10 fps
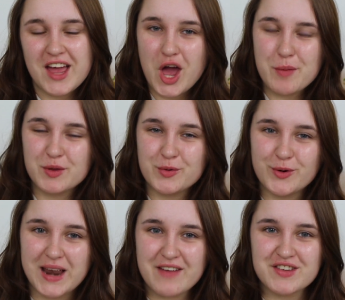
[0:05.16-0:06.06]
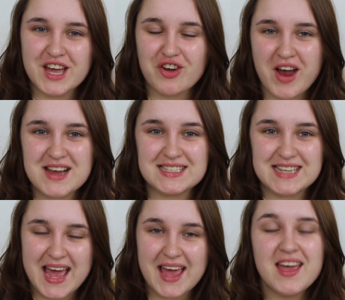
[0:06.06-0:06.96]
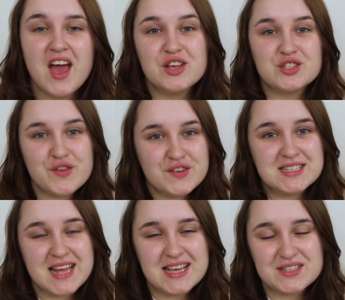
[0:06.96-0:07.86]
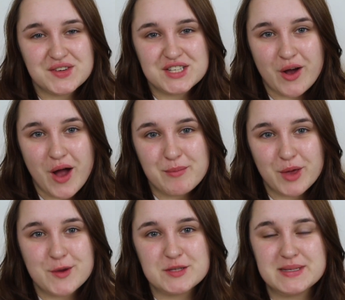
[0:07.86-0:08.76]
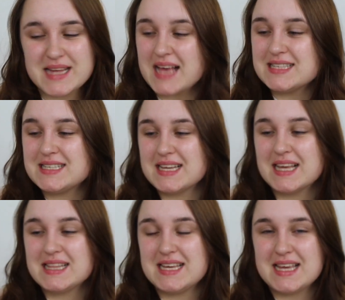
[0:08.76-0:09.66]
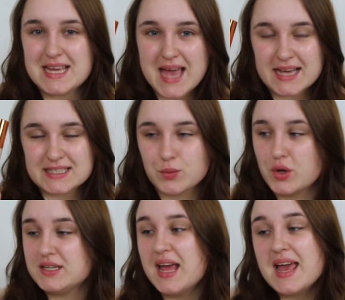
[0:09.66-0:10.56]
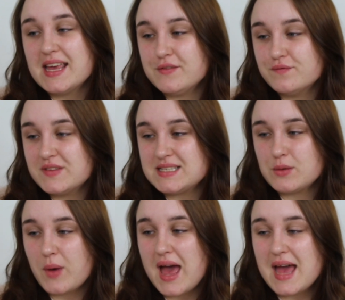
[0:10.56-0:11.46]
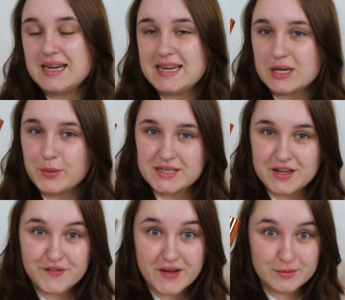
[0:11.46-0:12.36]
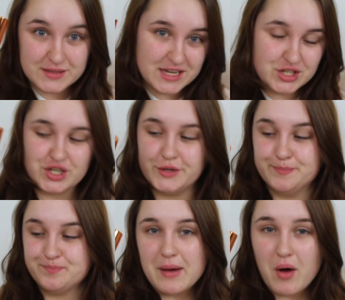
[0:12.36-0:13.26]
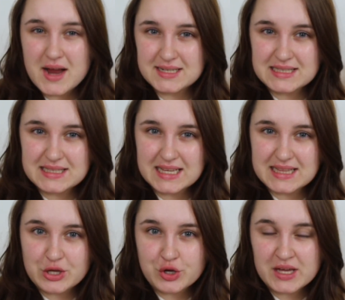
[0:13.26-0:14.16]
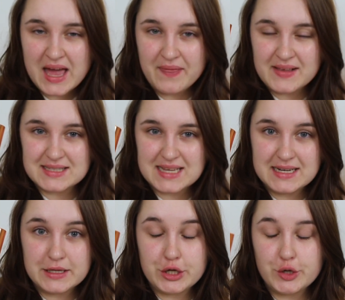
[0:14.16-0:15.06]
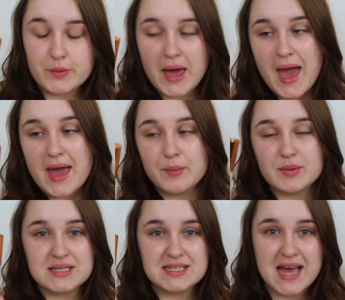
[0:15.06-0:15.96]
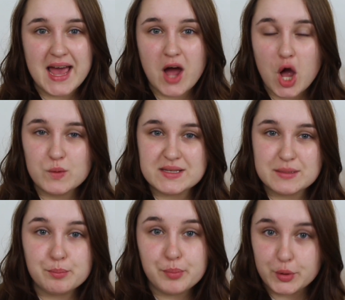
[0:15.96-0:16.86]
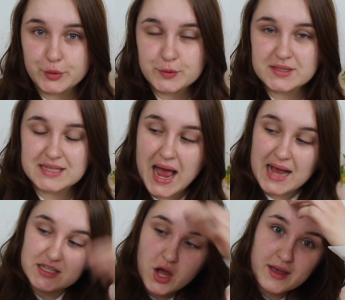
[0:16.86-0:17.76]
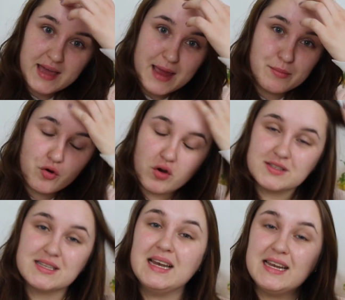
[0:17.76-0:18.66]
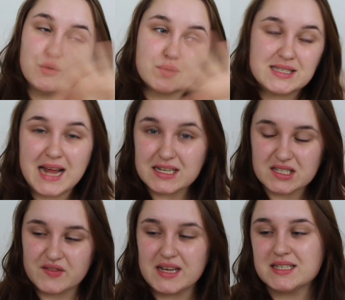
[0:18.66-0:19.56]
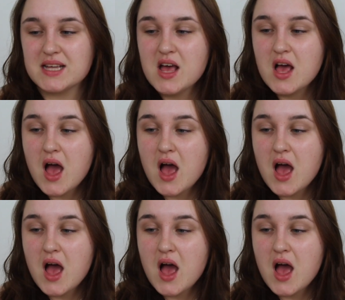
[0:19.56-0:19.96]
I hope you're all having a great day. So for today's video I'm going to be testing the EX1 Invisiwear Liquid Foundation. Now I didn't think that you could get this in the UK, but today I was in Boots and I came across a little stand of it.